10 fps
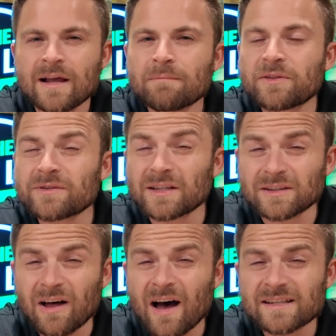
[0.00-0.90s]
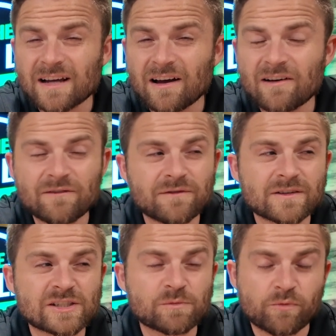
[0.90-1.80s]
but there's a lot of
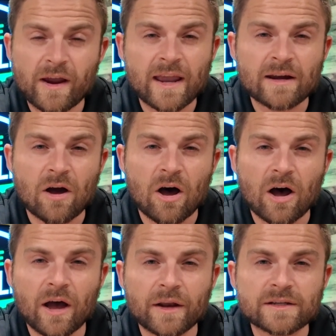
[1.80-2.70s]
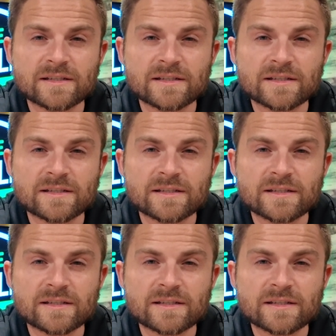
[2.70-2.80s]
spraying on